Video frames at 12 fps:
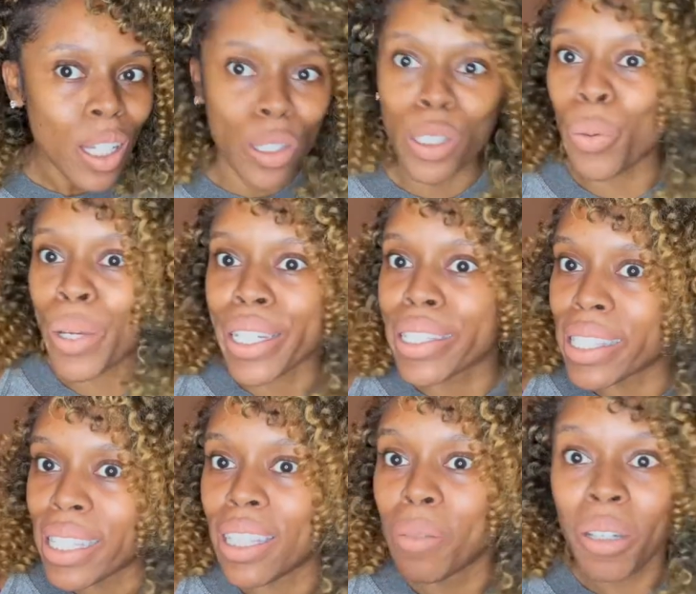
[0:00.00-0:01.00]
so we can
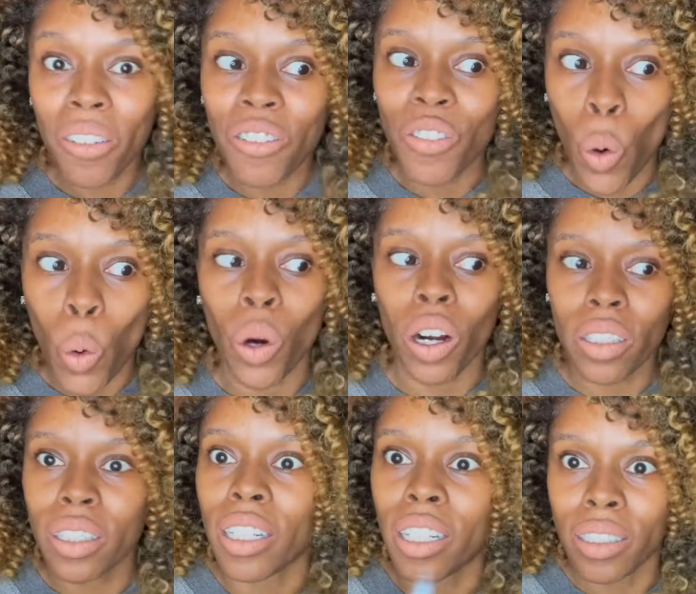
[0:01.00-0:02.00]
see the before,
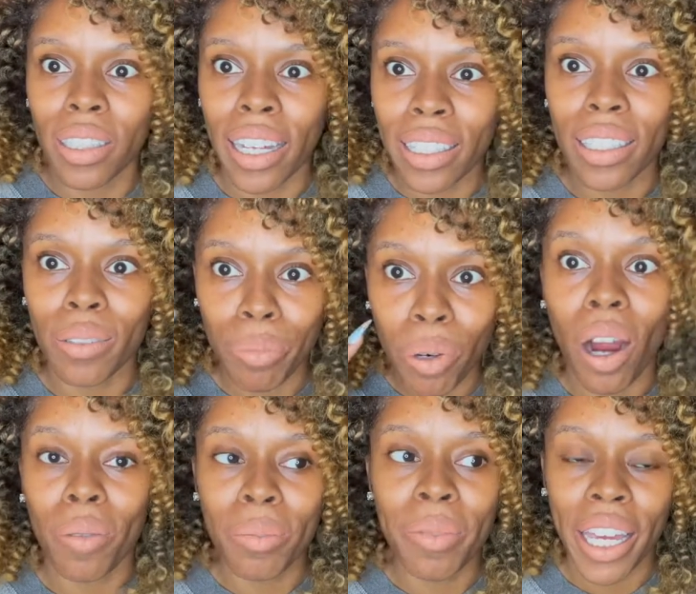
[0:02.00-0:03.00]
the
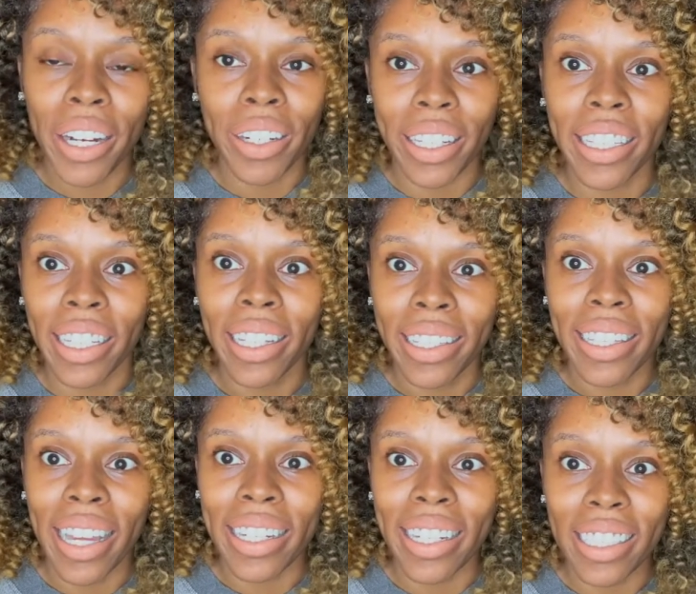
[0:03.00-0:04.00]
problem area
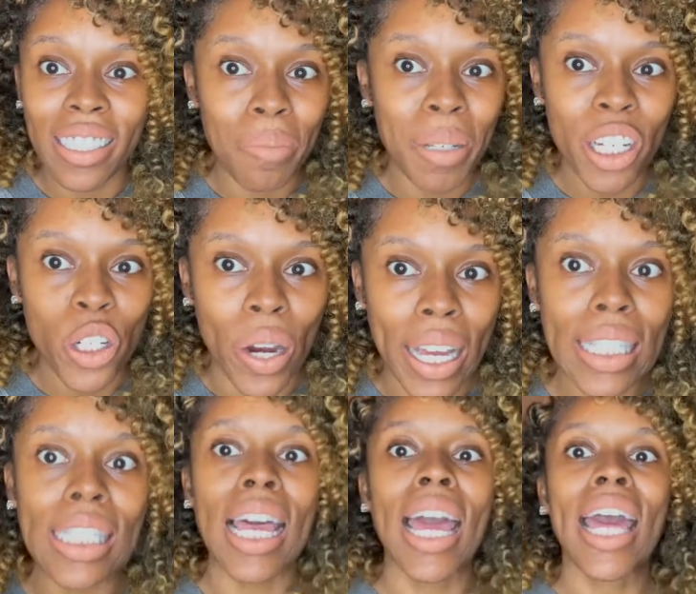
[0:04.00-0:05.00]
that needs to be
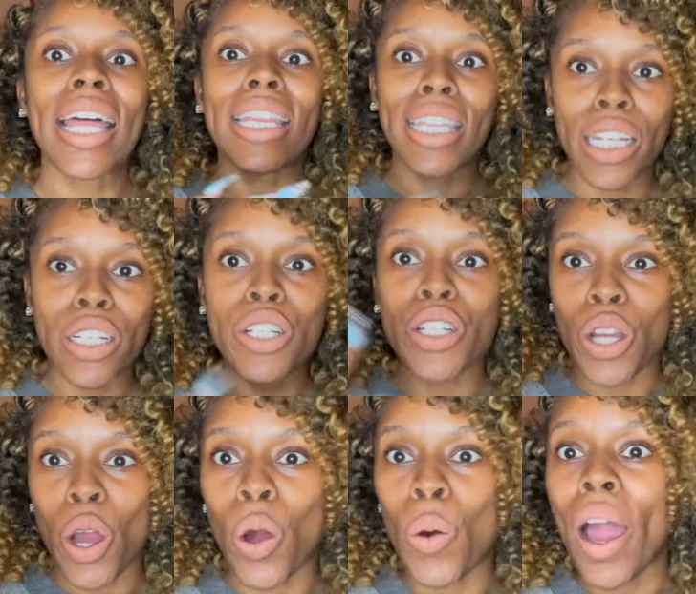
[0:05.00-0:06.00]
addressed, then
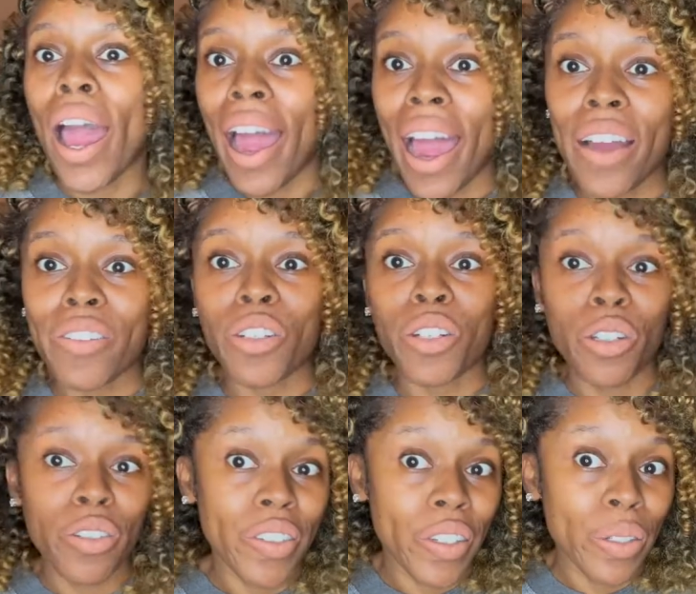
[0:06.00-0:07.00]
show after you
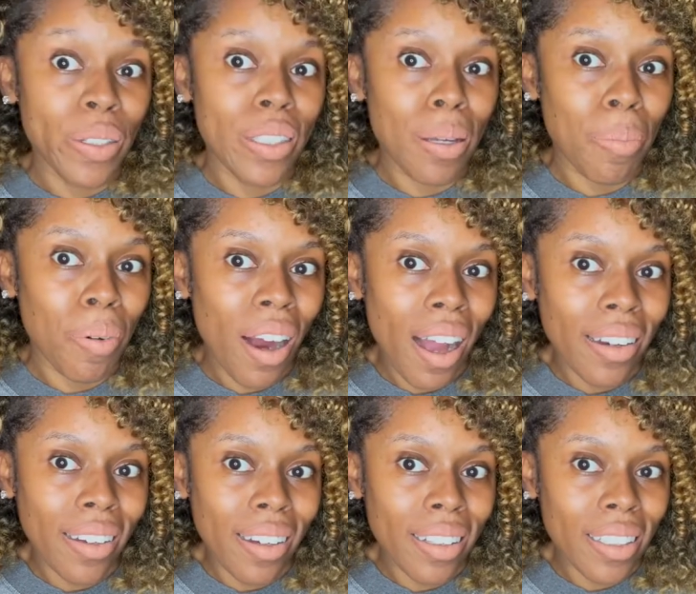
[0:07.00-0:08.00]
use the
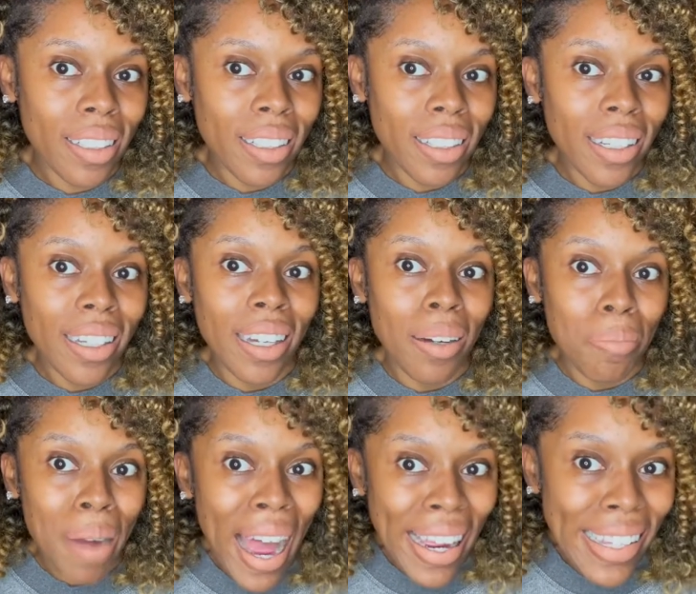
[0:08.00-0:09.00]
product
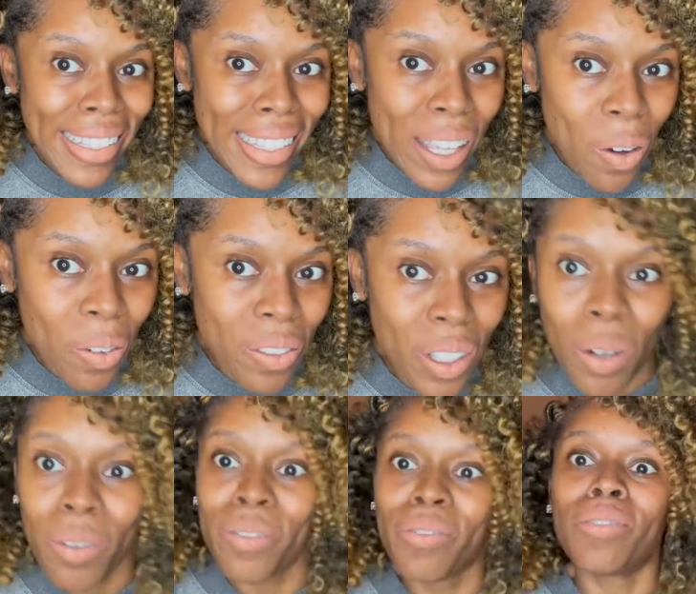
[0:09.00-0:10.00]
by itself.
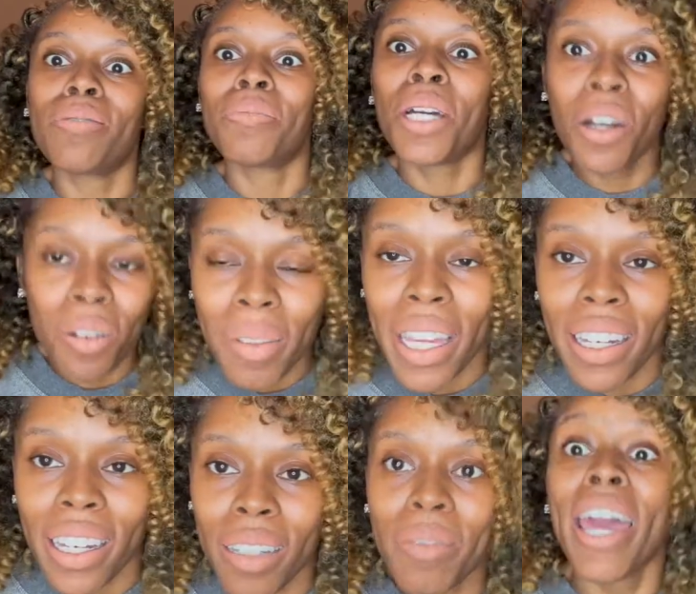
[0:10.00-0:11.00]
Don't put on
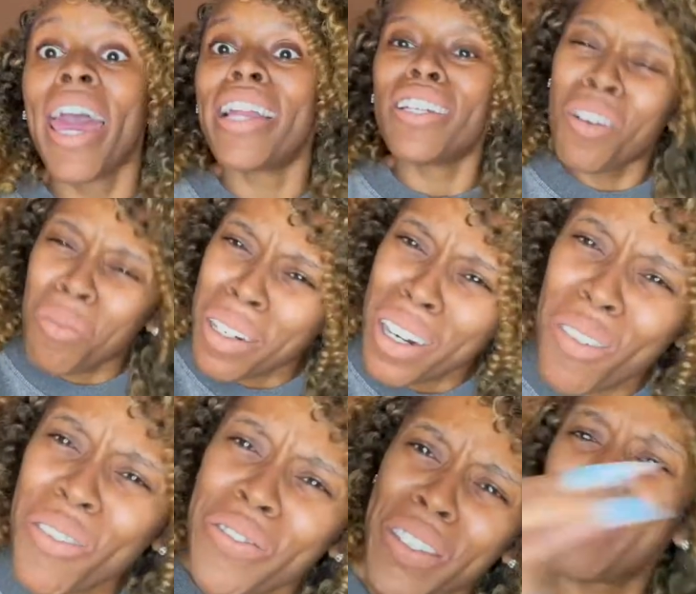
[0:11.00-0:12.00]
makeup and don't put no
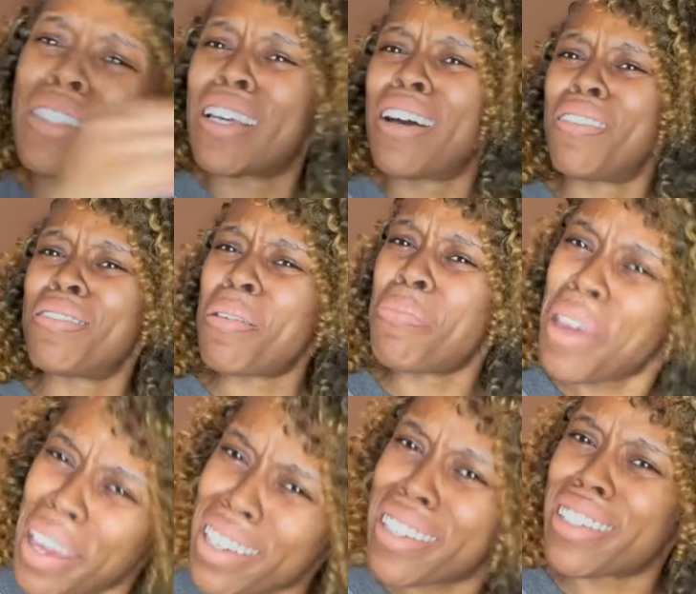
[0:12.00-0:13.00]
filter on a
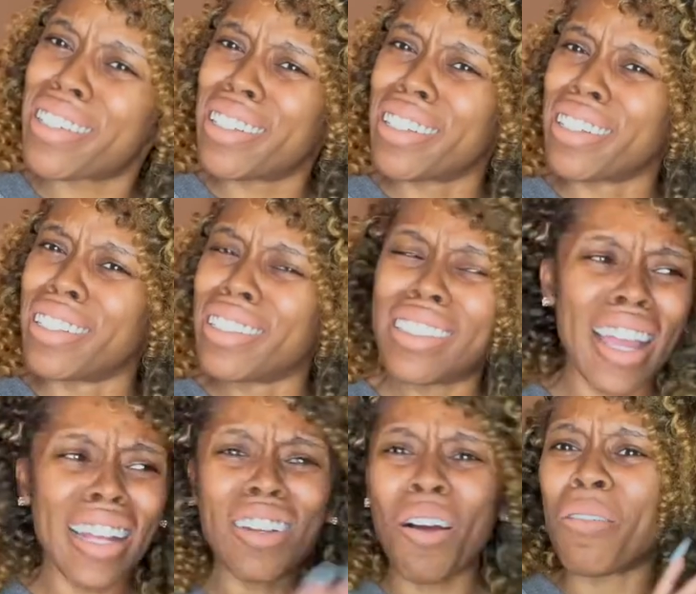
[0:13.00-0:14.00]
picture.
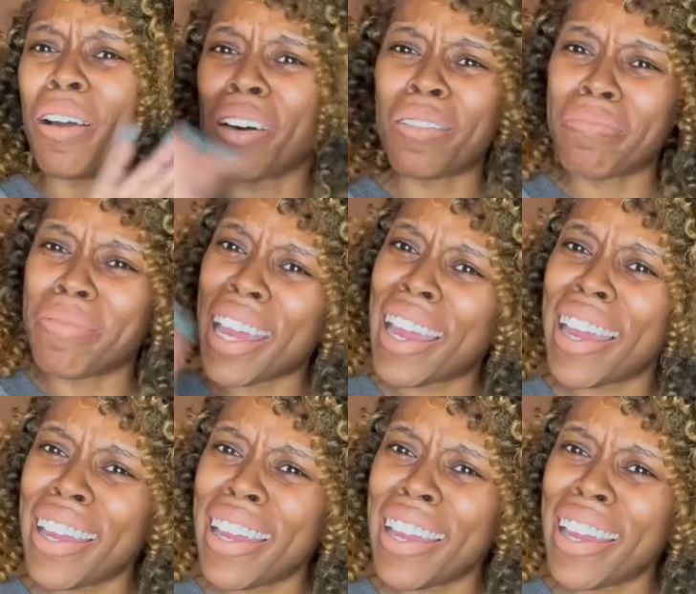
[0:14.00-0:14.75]
That don't help me.